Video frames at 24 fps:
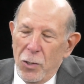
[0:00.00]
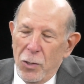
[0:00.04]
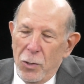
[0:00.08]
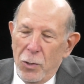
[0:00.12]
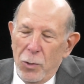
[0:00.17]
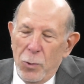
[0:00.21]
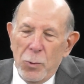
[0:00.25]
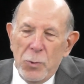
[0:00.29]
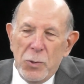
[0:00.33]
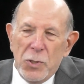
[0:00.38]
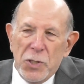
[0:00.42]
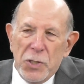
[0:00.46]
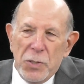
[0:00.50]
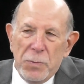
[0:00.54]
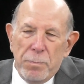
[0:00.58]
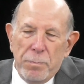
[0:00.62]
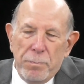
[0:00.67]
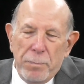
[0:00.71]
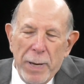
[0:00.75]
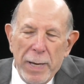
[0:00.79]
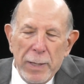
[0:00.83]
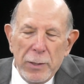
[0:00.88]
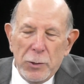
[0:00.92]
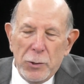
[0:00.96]
You
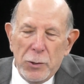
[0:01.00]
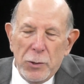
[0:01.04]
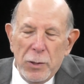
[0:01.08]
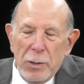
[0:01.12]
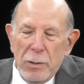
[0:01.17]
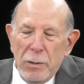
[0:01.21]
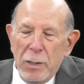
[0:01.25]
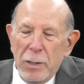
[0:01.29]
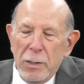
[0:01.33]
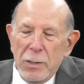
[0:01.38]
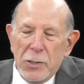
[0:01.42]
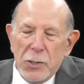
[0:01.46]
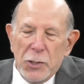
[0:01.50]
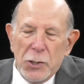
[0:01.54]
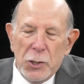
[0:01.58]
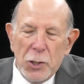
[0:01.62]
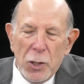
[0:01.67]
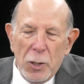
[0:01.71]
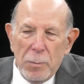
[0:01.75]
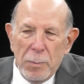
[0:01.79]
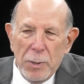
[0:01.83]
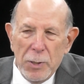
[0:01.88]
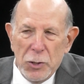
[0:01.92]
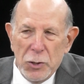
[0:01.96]
spent
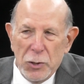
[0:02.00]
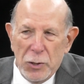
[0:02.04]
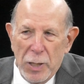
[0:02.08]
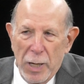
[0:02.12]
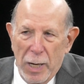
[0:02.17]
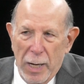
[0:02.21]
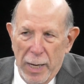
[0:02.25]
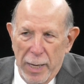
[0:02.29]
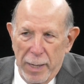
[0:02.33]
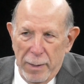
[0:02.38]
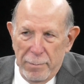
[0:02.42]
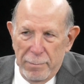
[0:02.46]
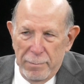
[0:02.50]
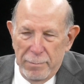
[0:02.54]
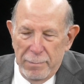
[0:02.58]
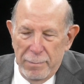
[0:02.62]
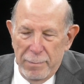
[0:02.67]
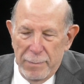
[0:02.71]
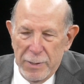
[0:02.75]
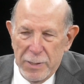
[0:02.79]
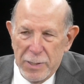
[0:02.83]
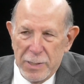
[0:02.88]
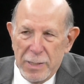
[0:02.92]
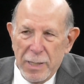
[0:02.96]
so much time
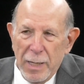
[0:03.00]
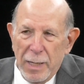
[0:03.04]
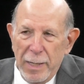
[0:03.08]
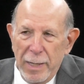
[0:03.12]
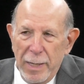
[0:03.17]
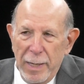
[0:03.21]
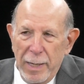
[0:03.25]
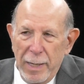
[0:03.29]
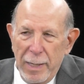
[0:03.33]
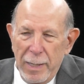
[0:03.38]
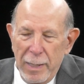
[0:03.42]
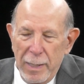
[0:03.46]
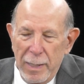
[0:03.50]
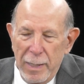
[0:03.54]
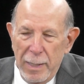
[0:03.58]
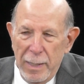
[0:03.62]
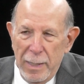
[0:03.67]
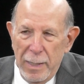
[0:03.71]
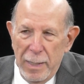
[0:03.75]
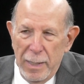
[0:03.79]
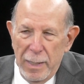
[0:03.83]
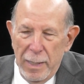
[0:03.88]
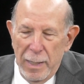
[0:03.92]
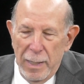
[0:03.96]
studying
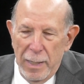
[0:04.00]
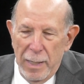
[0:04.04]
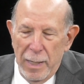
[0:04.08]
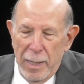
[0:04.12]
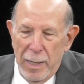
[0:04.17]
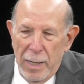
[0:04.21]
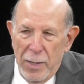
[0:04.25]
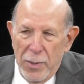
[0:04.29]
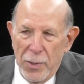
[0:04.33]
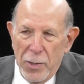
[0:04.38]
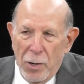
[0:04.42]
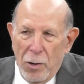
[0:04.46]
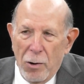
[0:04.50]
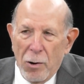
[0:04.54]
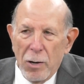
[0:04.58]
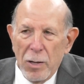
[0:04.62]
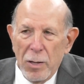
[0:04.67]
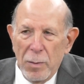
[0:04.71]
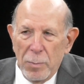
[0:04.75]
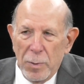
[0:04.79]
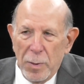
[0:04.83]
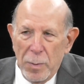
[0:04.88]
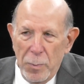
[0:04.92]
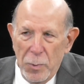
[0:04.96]
the
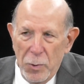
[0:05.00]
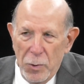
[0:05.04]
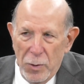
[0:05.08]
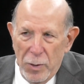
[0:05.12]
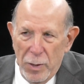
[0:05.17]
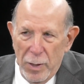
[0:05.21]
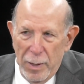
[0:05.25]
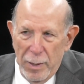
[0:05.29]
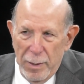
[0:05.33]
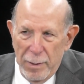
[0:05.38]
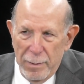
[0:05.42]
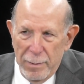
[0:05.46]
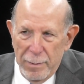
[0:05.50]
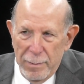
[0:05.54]
Harlem community